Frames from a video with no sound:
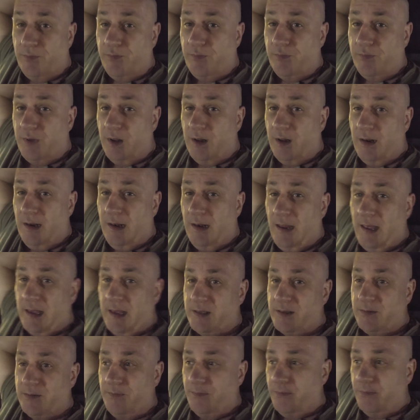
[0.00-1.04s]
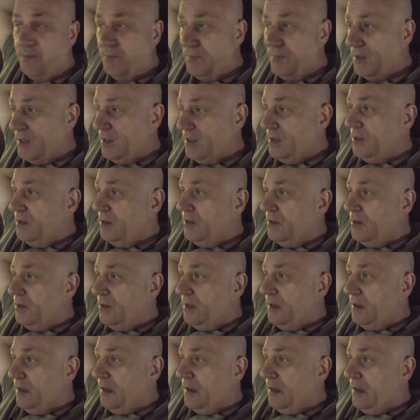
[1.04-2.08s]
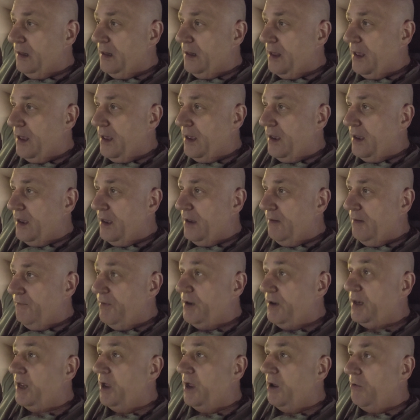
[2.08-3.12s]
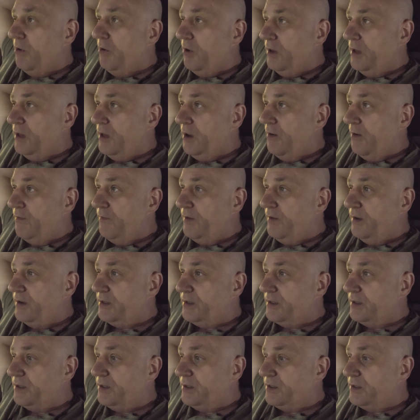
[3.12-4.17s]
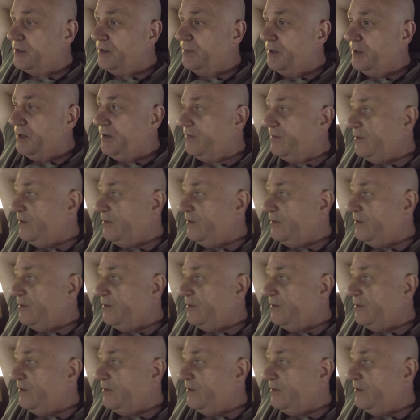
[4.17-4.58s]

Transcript: the last video on the office, because to be